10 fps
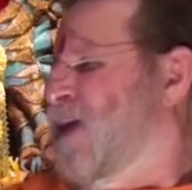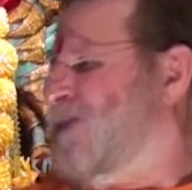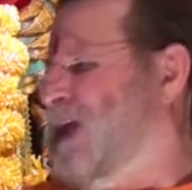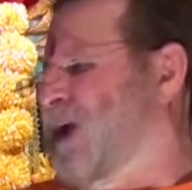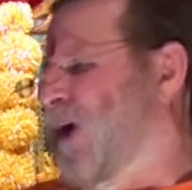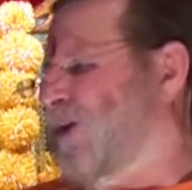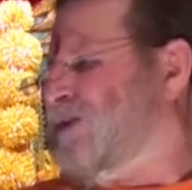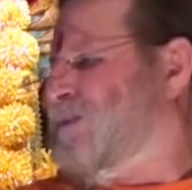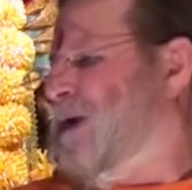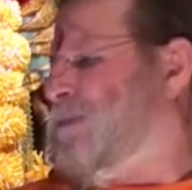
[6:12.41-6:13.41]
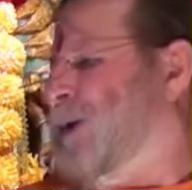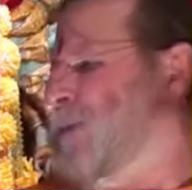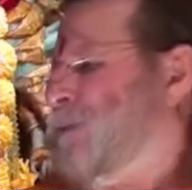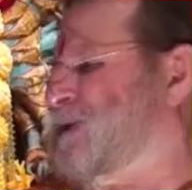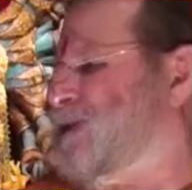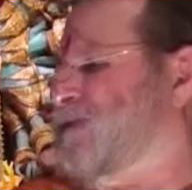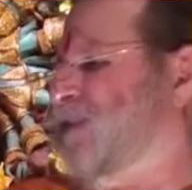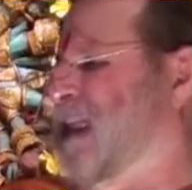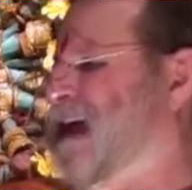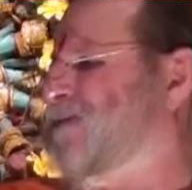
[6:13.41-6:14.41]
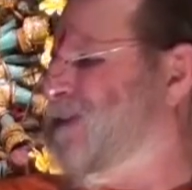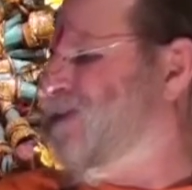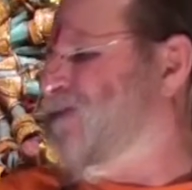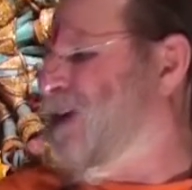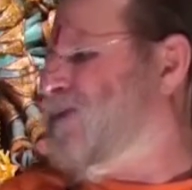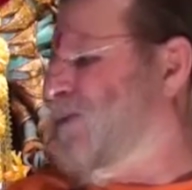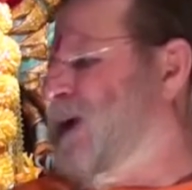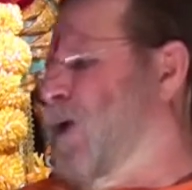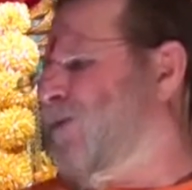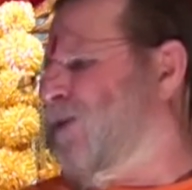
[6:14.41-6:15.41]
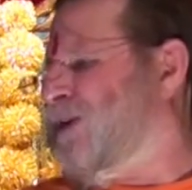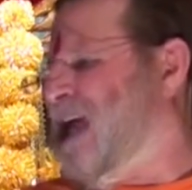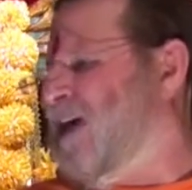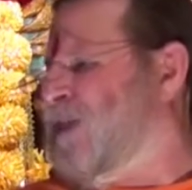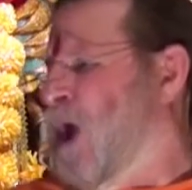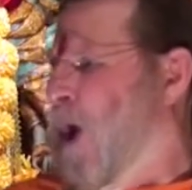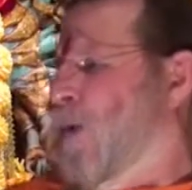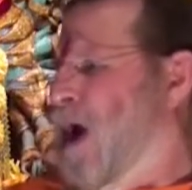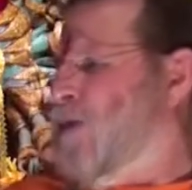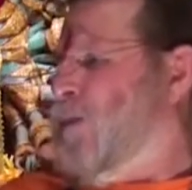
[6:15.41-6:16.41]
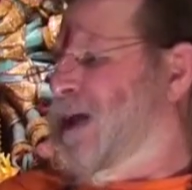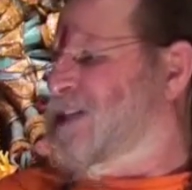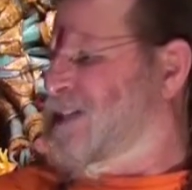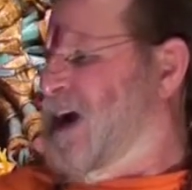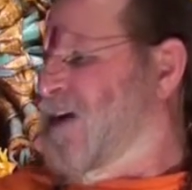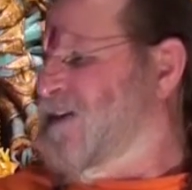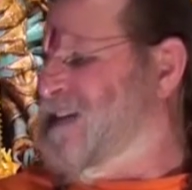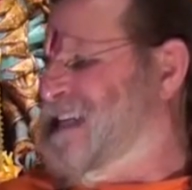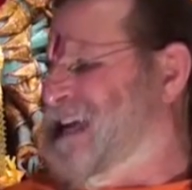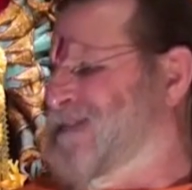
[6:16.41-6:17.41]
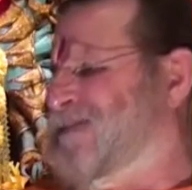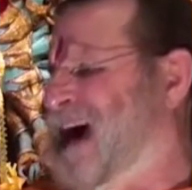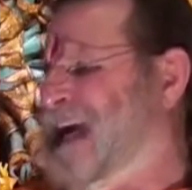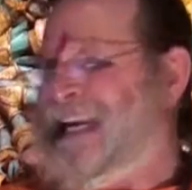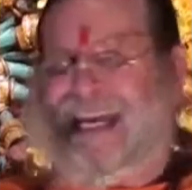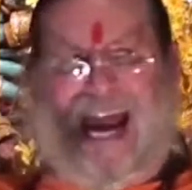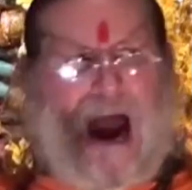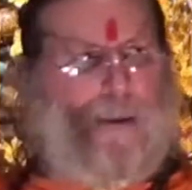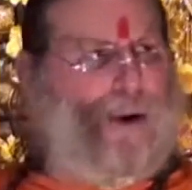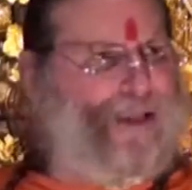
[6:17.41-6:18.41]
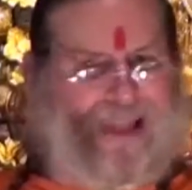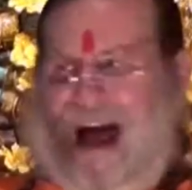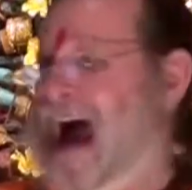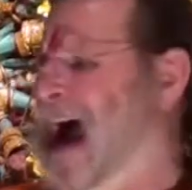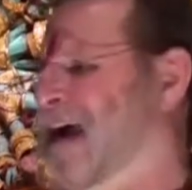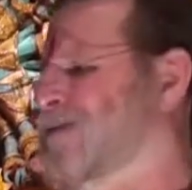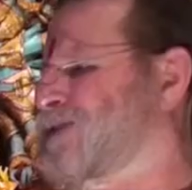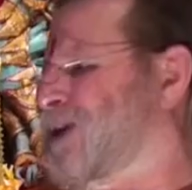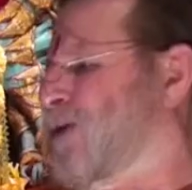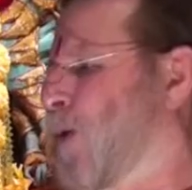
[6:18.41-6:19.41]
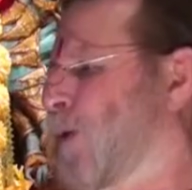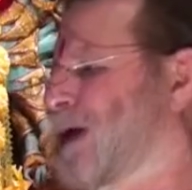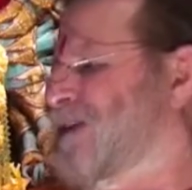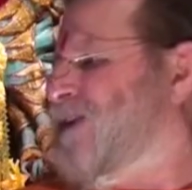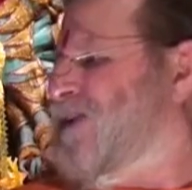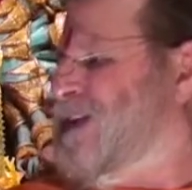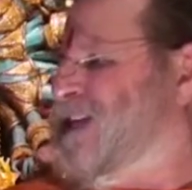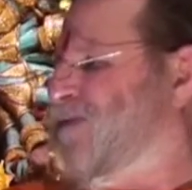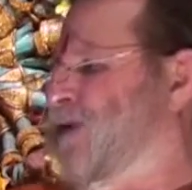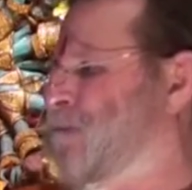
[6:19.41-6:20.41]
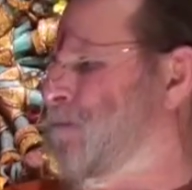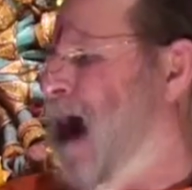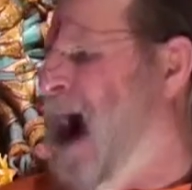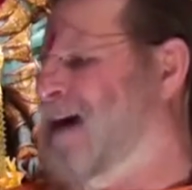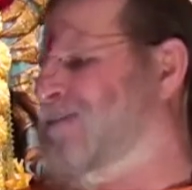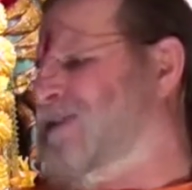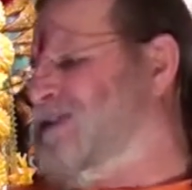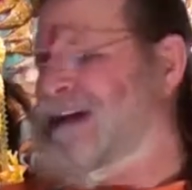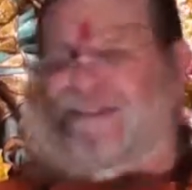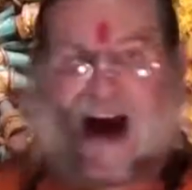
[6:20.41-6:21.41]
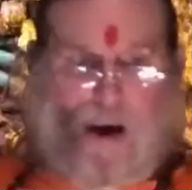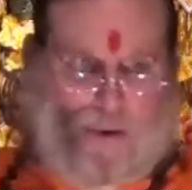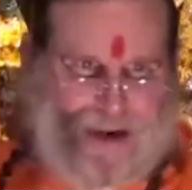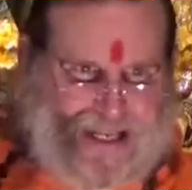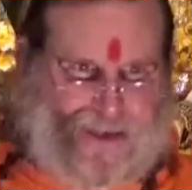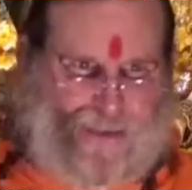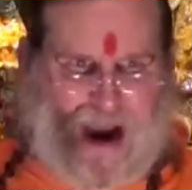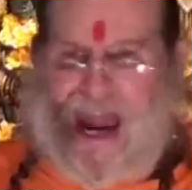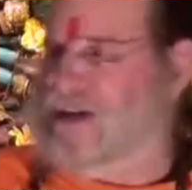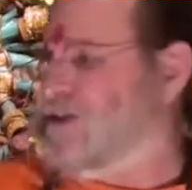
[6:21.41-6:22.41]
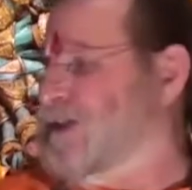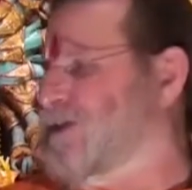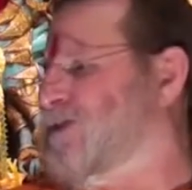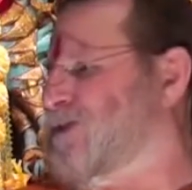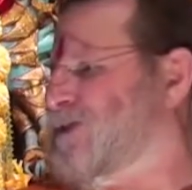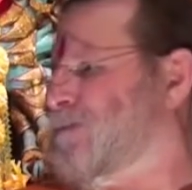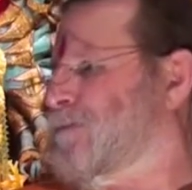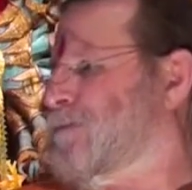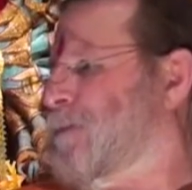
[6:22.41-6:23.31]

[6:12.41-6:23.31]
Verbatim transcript: The ultimate purpose of life is victory over death. When we start defining our lives according to the different bhavas of our interactions,